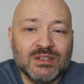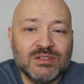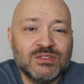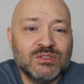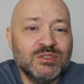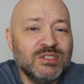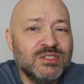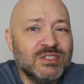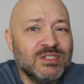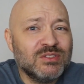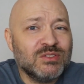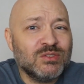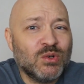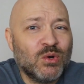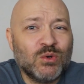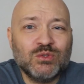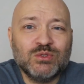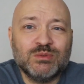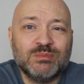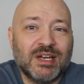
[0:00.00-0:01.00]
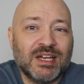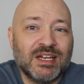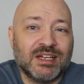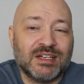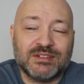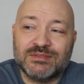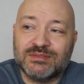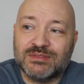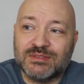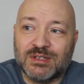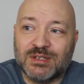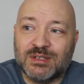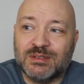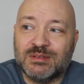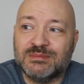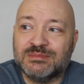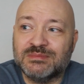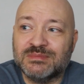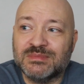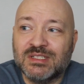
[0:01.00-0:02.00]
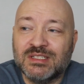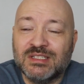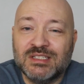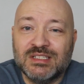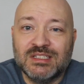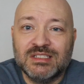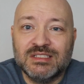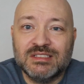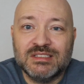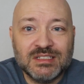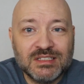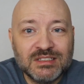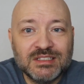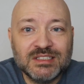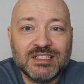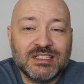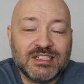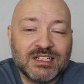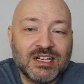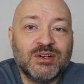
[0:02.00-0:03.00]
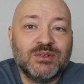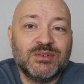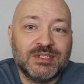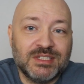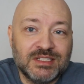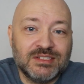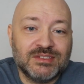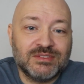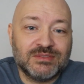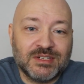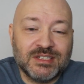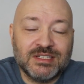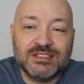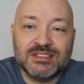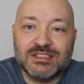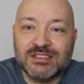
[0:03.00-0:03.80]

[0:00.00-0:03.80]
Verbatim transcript: So he doesn't hold back from telling it how it is, right?